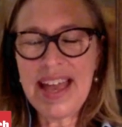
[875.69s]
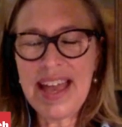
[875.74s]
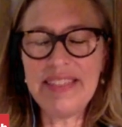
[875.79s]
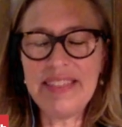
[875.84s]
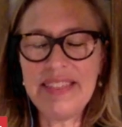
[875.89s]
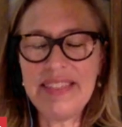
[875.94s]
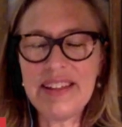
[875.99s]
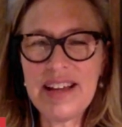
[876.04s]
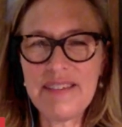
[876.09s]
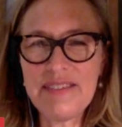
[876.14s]

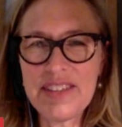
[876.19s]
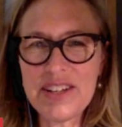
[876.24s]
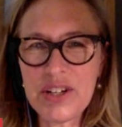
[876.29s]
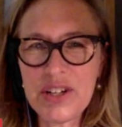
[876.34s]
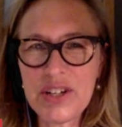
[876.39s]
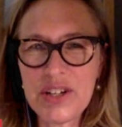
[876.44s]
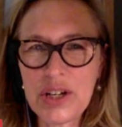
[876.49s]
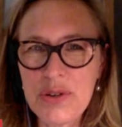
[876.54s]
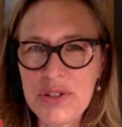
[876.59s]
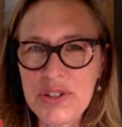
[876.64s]
And then you have the
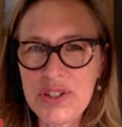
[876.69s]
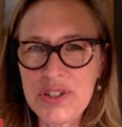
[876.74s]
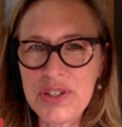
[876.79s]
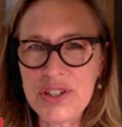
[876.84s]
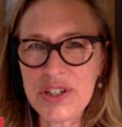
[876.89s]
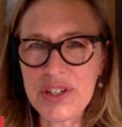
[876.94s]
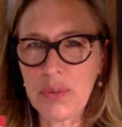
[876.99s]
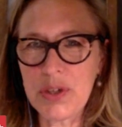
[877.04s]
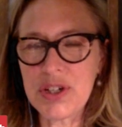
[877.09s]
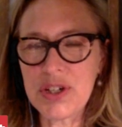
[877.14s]

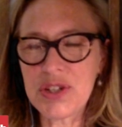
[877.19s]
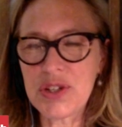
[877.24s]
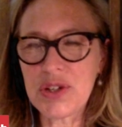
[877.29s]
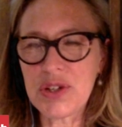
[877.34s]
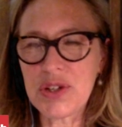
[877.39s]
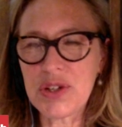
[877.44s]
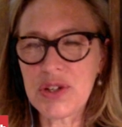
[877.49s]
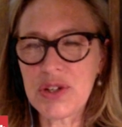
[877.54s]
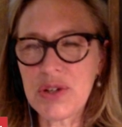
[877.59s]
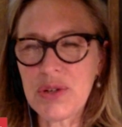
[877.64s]
négociant, which is
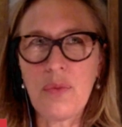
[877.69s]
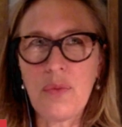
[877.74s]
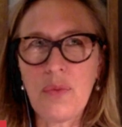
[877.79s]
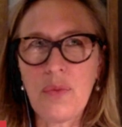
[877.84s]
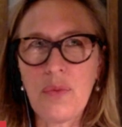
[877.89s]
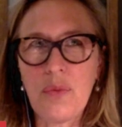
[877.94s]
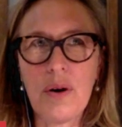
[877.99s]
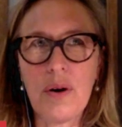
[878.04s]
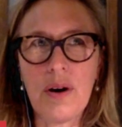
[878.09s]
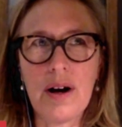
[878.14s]
a
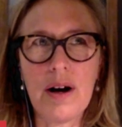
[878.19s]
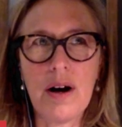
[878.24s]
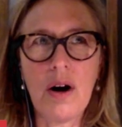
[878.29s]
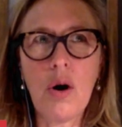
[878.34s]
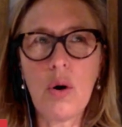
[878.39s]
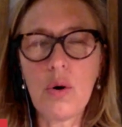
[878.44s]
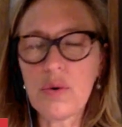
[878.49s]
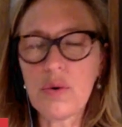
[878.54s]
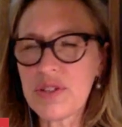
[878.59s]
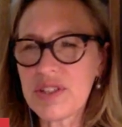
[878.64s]

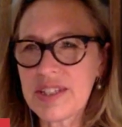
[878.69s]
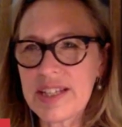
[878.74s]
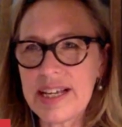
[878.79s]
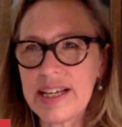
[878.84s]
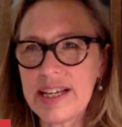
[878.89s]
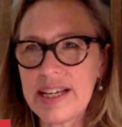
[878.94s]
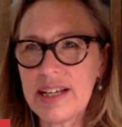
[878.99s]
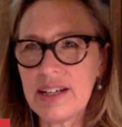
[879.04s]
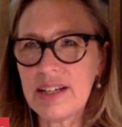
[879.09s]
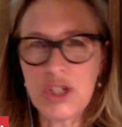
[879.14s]

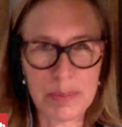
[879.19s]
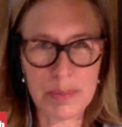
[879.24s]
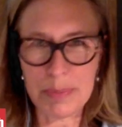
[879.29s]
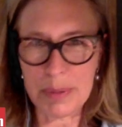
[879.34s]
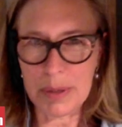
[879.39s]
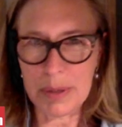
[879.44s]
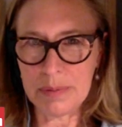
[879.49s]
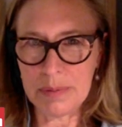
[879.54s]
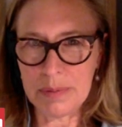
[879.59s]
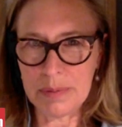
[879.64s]
wholesale
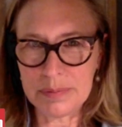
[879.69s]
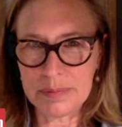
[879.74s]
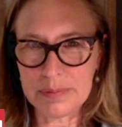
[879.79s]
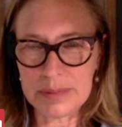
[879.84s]
shipper.